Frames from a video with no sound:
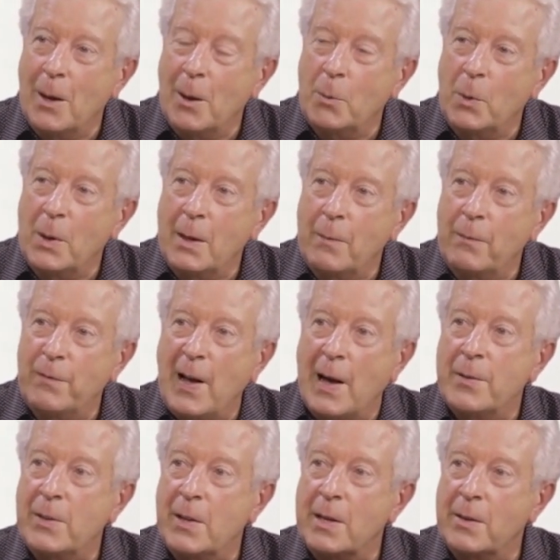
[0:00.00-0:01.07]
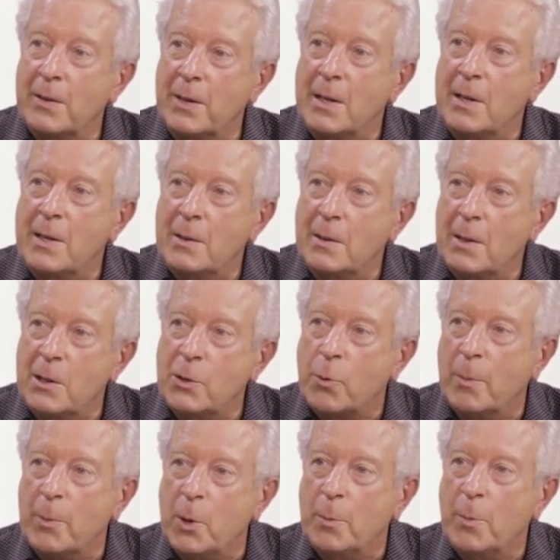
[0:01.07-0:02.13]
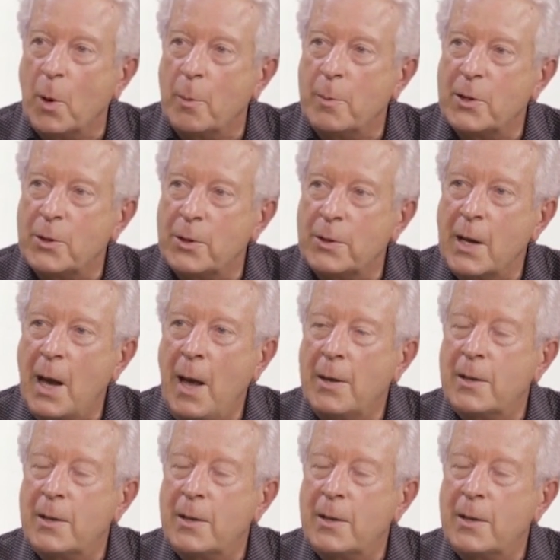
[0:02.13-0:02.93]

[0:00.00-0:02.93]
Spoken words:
we found that these criminal prohibitions